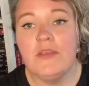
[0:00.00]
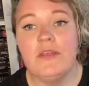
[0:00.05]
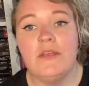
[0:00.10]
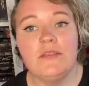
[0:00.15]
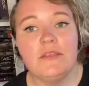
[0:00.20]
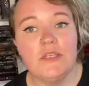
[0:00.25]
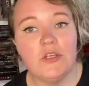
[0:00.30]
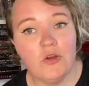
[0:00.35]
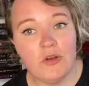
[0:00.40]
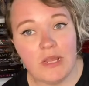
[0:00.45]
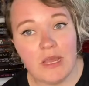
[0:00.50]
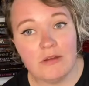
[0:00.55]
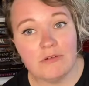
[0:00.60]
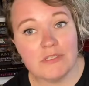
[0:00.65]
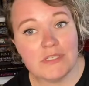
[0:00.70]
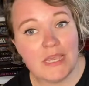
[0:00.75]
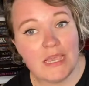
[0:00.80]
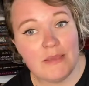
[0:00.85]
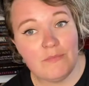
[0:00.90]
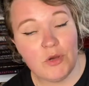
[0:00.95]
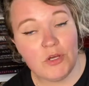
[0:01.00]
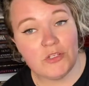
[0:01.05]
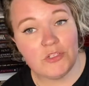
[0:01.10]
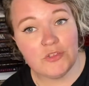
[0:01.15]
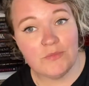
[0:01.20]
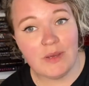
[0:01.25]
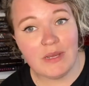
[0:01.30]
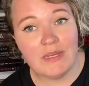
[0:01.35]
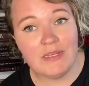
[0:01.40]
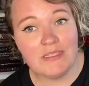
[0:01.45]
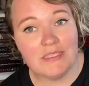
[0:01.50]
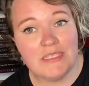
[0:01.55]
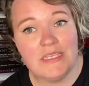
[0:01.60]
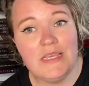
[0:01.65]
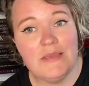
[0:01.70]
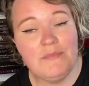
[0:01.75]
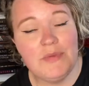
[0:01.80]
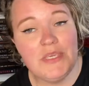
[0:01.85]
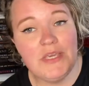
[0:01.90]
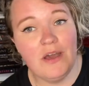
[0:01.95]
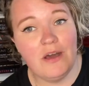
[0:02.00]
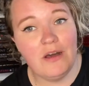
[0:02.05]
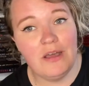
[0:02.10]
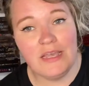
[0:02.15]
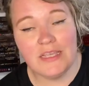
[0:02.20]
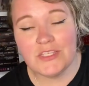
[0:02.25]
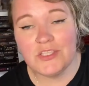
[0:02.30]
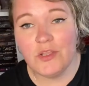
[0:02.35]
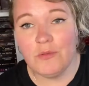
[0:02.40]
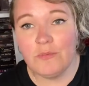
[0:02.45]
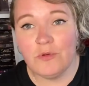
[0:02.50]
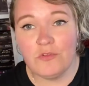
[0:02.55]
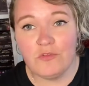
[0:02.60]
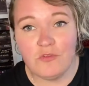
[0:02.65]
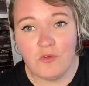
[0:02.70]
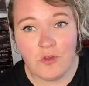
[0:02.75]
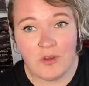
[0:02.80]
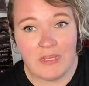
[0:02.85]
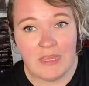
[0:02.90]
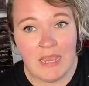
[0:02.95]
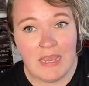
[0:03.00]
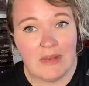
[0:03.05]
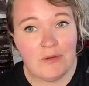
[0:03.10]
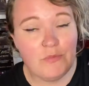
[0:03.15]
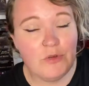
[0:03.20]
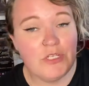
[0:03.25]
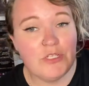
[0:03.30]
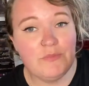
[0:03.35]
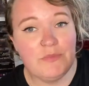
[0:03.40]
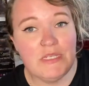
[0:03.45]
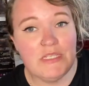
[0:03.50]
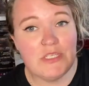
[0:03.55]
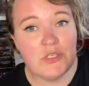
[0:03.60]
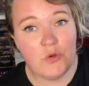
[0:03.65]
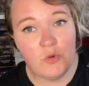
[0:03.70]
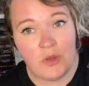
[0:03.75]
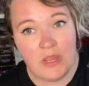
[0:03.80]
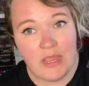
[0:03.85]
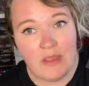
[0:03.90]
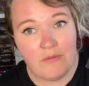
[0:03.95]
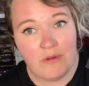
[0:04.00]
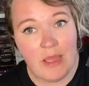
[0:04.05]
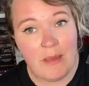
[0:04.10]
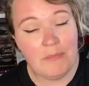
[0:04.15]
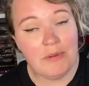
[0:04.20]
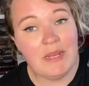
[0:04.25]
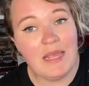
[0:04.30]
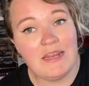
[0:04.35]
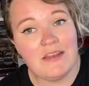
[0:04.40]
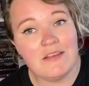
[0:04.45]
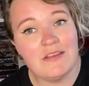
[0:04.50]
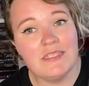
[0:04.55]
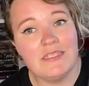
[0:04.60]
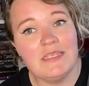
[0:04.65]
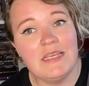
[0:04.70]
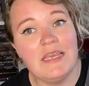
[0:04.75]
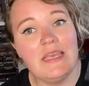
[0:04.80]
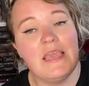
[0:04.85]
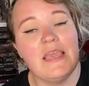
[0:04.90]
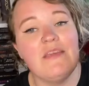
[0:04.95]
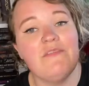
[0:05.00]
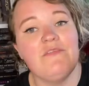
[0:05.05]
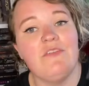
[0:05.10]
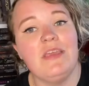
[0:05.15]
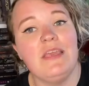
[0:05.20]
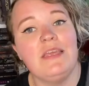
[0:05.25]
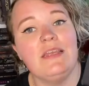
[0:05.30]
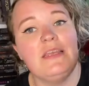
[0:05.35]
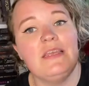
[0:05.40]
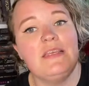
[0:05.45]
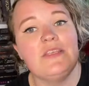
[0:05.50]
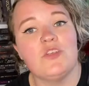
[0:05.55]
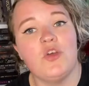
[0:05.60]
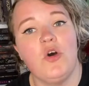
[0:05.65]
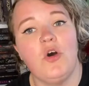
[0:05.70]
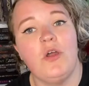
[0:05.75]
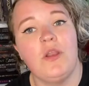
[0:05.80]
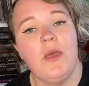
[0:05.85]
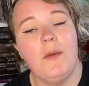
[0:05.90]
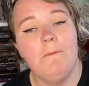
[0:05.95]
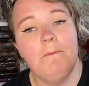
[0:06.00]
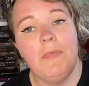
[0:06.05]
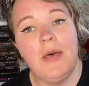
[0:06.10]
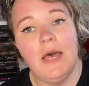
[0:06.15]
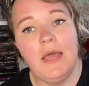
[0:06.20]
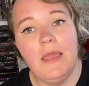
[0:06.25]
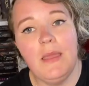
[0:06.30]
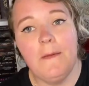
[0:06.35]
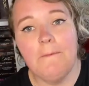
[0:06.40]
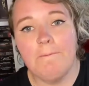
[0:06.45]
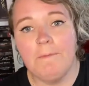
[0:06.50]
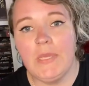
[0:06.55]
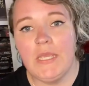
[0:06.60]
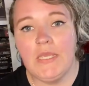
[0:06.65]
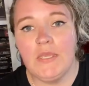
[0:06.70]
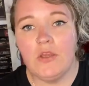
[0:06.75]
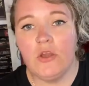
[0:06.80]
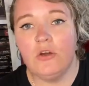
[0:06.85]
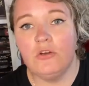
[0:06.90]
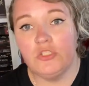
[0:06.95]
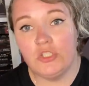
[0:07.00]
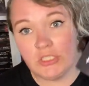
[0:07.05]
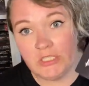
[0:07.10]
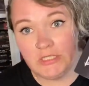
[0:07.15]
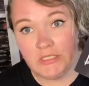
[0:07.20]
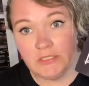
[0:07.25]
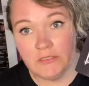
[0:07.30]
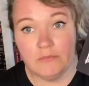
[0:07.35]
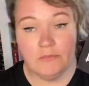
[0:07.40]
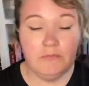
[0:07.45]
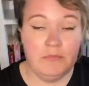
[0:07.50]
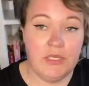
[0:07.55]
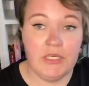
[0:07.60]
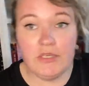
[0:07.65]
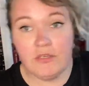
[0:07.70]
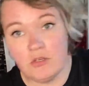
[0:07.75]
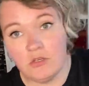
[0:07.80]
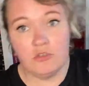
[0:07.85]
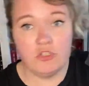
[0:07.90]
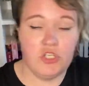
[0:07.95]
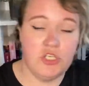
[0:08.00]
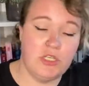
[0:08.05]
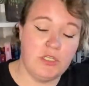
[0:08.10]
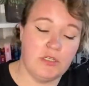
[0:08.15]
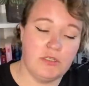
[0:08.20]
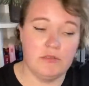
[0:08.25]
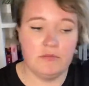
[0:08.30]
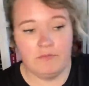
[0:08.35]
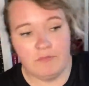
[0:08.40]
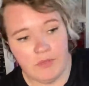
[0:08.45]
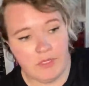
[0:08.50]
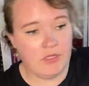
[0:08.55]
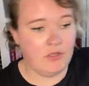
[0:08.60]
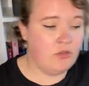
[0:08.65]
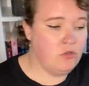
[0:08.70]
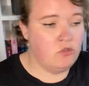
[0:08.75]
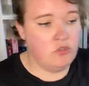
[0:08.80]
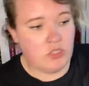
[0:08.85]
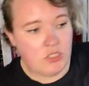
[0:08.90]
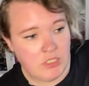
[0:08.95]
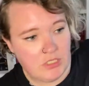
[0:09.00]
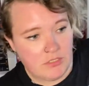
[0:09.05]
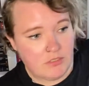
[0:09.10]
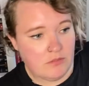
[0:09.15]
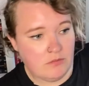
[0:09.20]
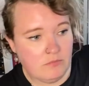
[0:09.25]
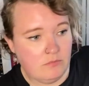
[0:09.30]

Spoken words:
The Dawnhounds came onto my TBR as number 38, which means queer rep. Let us see if it is on my bingo sheet. Bingo sheet. Bingo sheet.